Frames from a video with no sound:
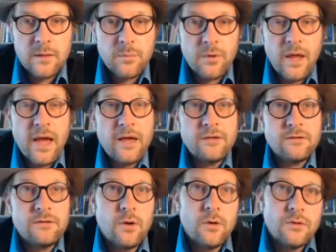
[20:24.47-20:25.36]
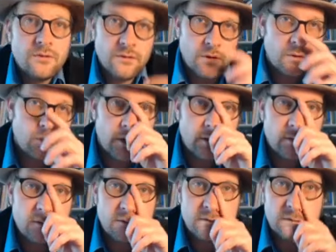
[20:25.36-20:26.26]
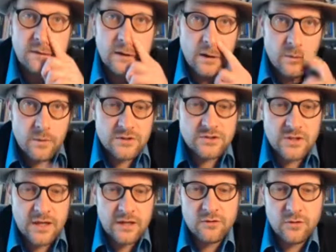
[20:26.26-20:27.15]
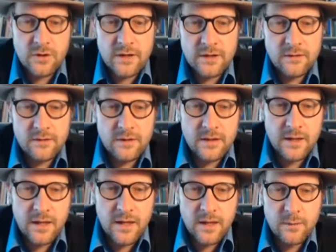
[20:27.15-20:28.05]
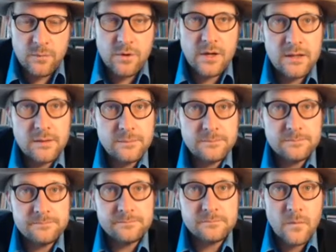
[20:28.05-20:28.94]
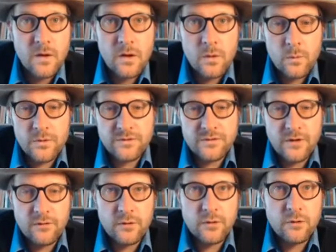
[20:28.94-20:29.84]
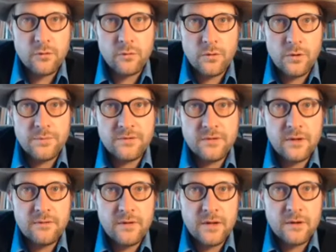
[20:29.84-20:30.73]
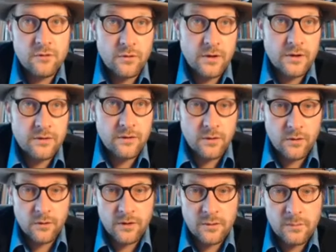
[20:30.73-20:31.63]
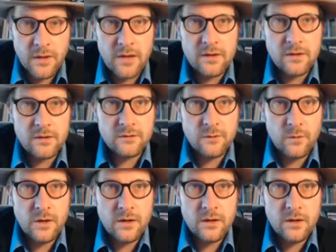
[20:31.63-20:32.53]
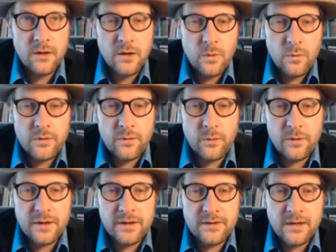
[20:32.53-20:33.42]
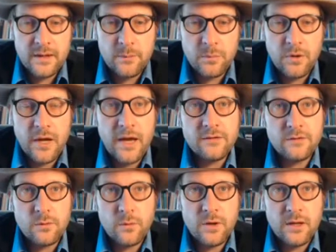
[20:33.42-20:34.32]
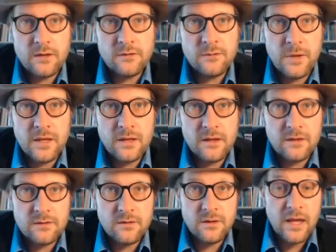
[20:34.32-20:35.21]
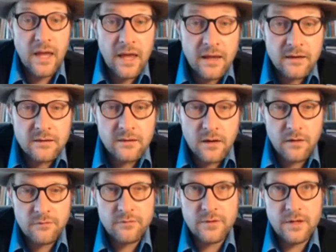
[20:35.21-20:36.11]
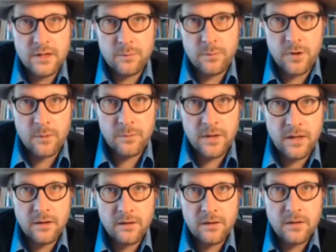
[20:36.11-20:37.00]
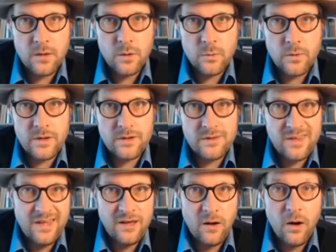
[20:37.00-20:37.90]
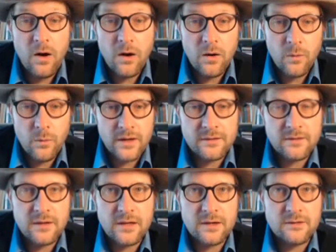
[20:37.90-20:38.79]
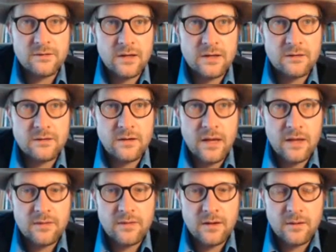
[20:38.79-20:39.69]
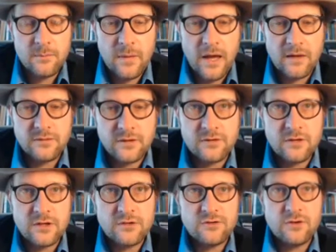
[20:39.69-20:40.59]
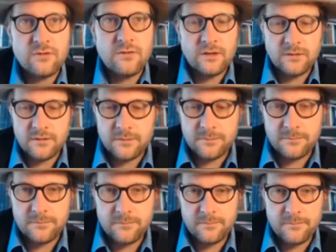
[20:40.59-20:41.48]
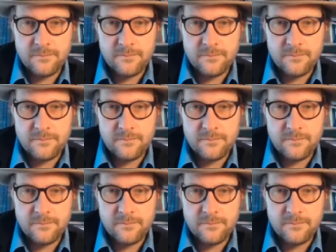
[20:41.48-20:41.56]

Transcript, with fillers: The Blastozoans originated during the Cambrian, with several groups living during the early Paleozoic, with only the blastoids making it to the end of the Permian when they all went extinct at the mass extinction event.